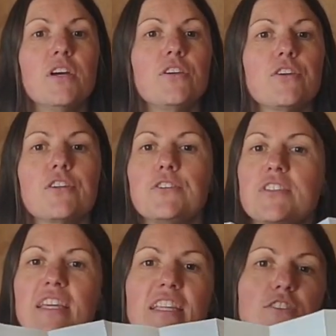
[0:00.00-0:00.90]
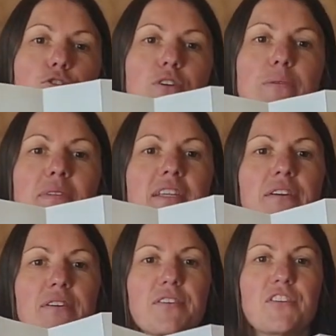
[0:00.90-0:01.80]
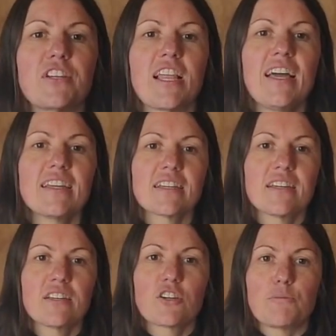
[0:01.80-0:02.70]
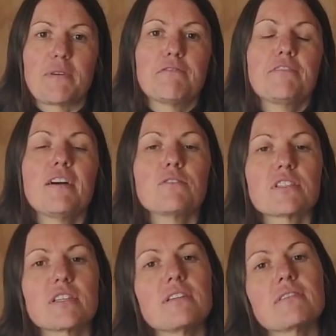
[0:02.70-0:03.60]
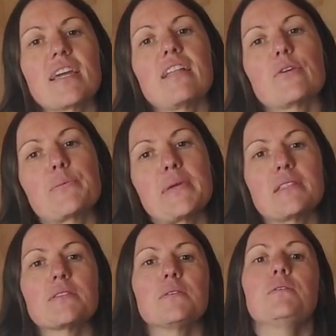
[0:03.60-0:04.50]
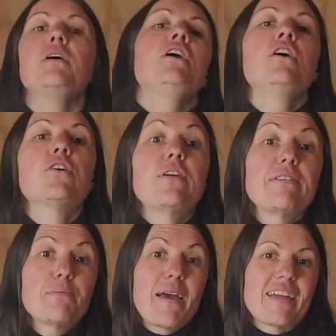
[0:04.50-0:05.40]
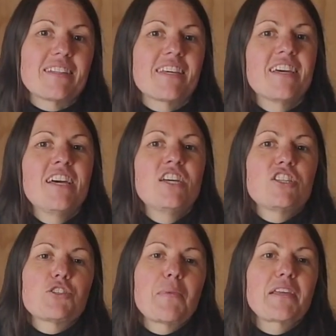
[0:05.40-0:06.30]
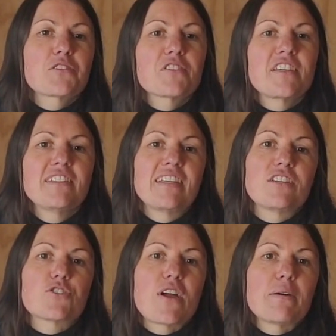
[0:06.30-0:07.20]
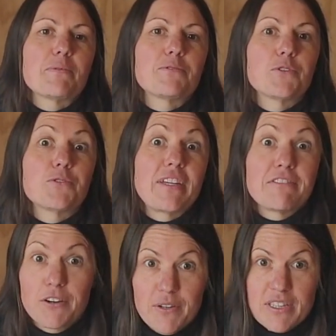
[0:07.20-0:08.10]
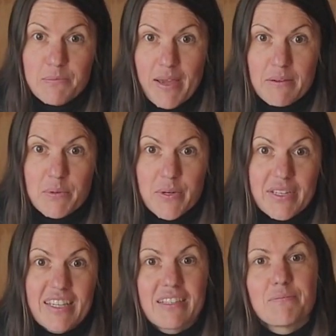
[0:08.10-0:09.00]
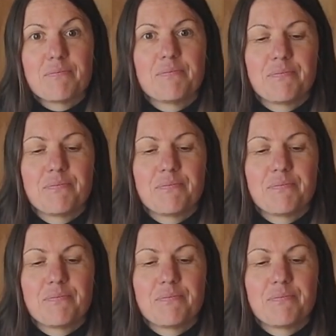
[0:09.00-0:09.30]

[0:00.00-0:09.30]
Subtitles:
You can use any drawing material you like. It could be felt, colouring pencil, or even paint. Just make sure that you let it dry before refolding the paper again.